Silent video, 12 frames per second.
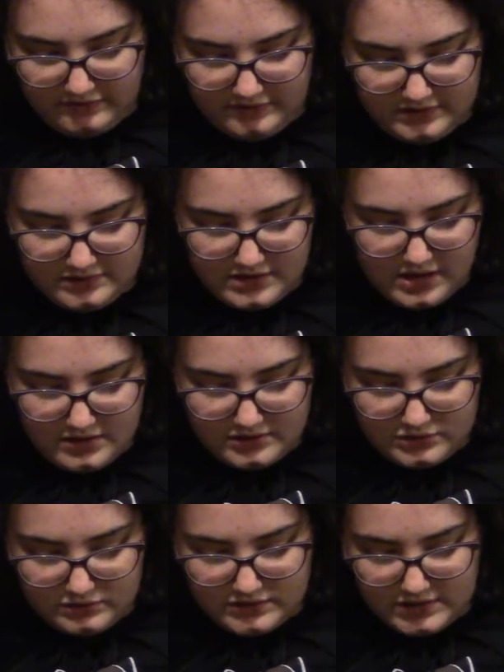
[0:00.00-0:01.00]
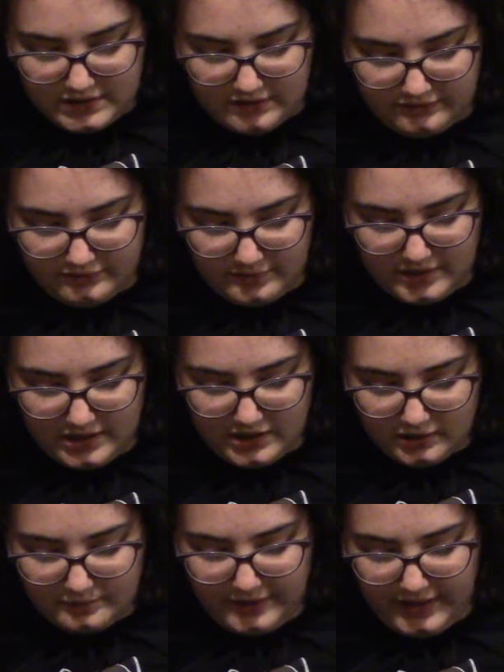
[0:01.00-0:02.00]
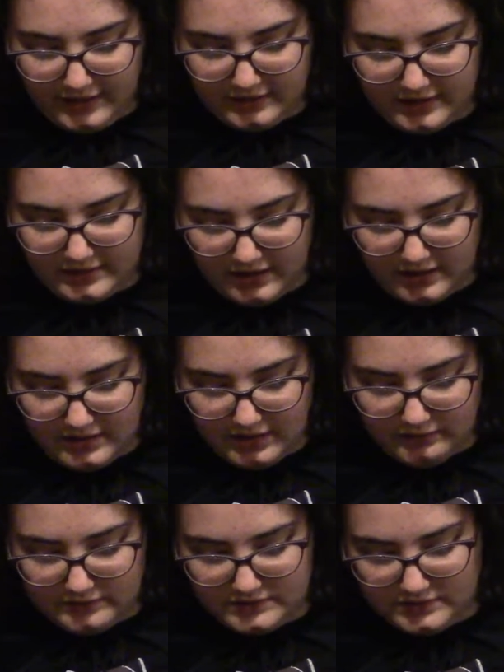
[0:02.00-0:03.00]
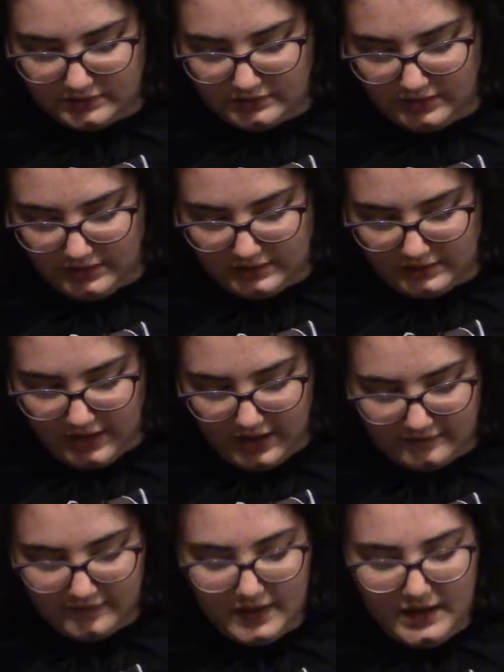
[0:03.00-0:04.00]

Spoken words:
It is not juicy enough for me. A young pig like that now is the thing to have.